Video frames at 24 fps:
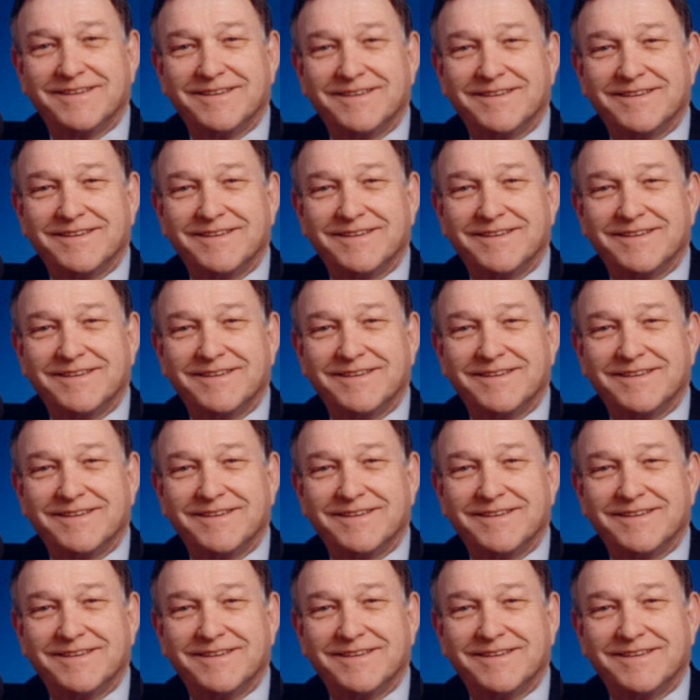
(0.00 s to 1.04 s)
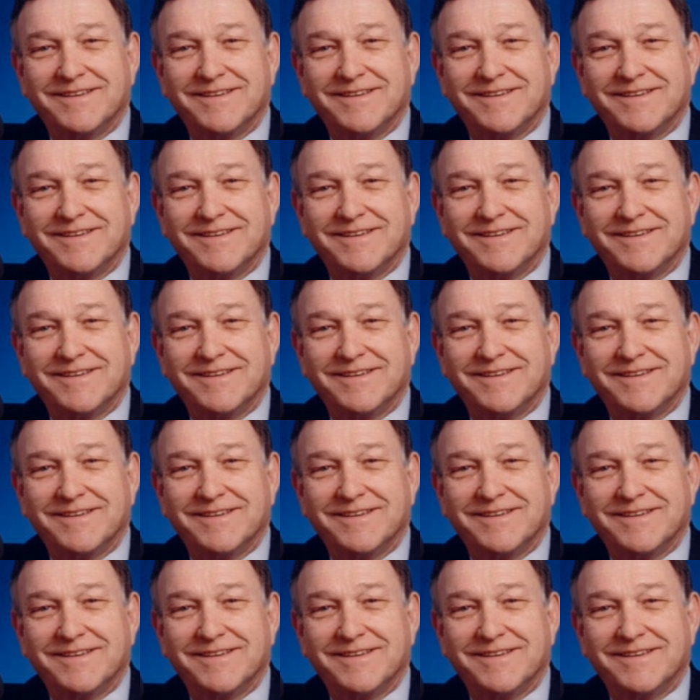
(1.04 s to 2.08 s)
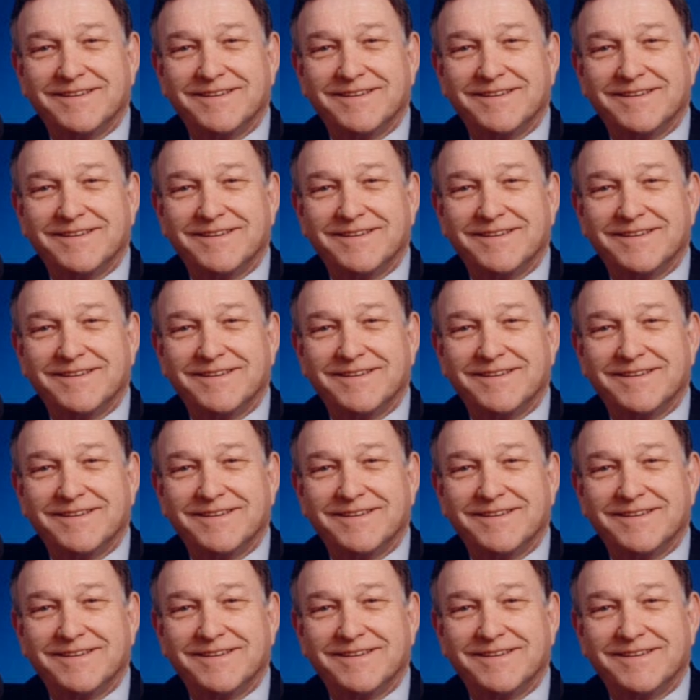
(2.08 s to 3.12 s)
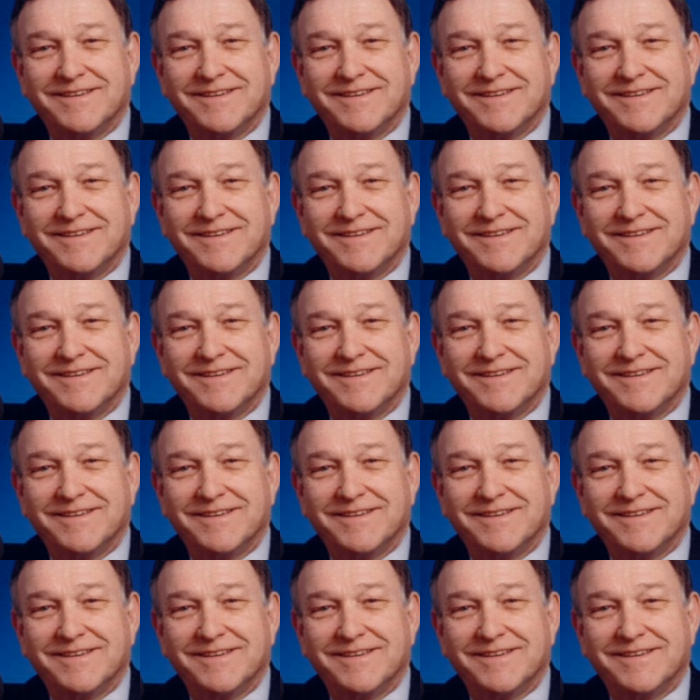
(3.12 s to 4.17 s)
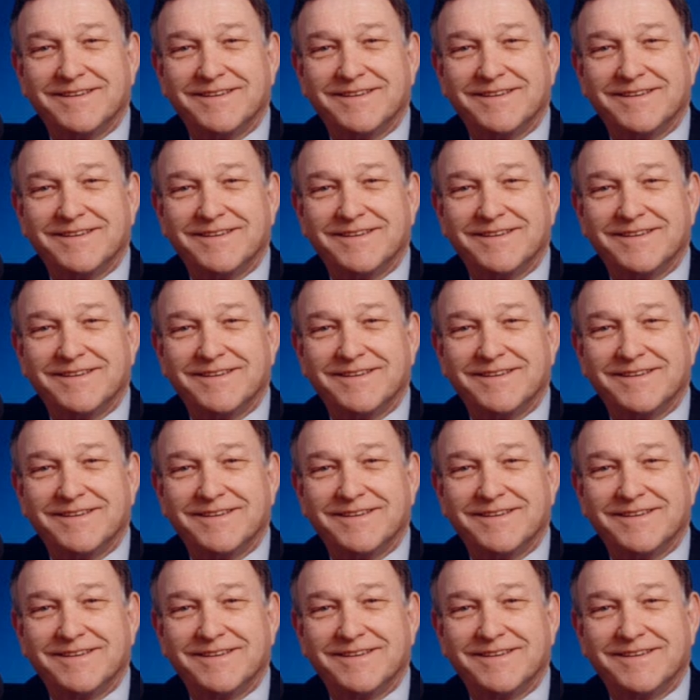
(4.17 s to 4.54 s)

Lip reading: This is a still picture; no speech is visible.